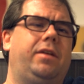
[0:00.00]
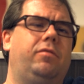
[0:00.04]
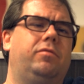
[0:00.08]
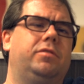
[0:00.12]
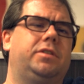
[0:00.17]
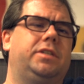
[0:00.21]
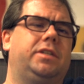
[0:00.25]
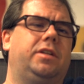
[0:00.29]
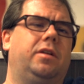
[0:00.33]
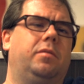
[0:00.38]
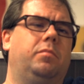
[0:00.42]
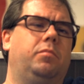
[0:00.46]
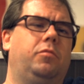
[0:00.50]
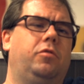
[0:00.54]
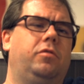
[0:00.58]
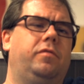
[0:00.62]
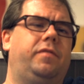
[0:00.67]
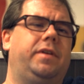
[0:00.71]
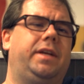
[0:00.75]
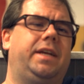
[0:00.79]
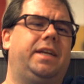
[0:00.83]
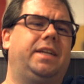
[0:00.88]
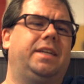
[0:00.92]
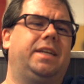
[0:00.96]
he was in a
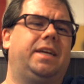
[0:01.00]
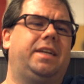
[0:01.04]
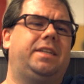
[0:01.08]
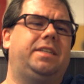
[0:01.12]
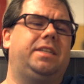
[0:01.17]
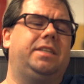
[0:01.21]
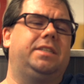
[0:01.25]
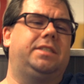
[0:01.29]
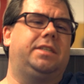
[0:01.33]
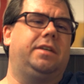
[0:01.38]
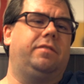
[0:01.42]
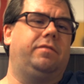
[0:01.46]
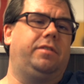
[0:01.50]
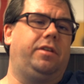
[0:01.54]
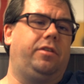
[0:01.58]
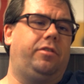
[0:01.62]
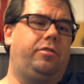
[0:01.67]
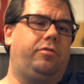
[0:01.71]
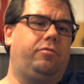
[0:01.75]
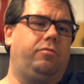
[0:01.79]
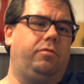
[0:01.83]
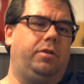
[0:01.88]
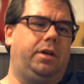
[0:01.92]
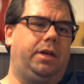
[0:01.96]
movie in
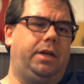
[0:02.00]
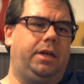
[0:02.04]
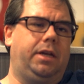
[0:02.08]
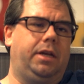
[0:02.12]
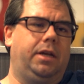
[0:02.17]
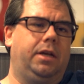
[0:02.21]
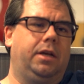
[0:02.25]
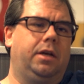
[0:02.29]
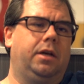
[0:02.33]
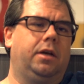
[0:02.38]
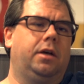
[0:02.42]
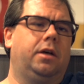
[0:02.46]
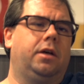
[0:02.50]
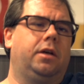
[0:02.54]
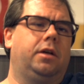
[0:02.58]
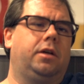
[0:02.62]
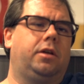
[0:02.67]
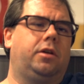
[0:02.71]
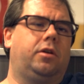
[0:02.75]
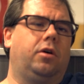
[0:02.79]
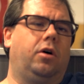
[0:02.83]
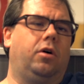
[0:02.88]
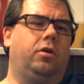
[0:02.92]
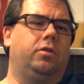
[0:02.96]
1973
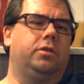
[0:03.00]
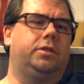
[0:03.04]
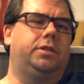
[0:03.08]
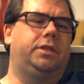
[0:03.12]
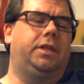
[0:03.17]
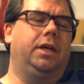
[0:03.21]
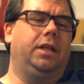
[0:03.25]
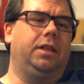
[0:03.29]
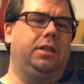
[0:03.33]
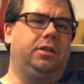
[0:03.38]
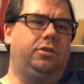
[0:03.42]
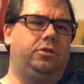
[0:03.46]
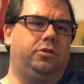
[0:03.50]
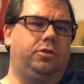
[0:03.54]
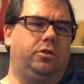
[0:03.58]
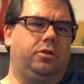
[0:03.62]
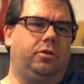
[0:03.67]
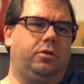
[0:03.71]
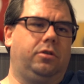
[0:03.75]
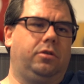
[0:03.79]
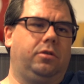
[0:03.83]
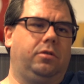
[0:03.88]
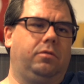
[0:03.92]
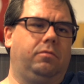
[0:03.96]
called
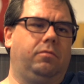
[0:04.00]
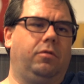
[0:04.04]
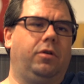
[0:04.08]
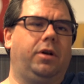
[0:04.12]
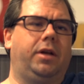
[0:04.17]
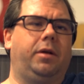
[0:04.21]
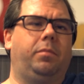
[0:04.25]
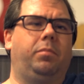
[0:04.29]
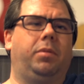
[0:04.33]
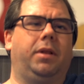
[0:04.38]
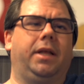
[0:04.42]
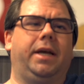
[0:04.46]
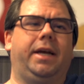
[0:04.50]
Dillinger, where he